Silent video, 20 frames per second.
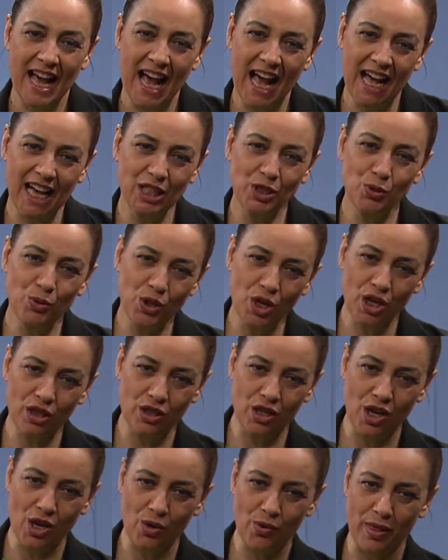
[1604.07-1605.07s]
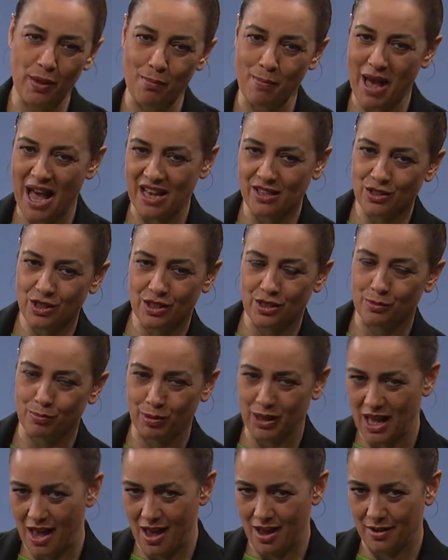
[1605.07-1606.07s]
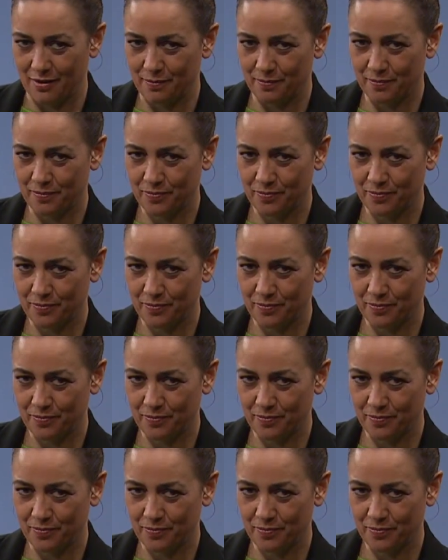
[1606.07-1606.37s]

I do not know the master plan,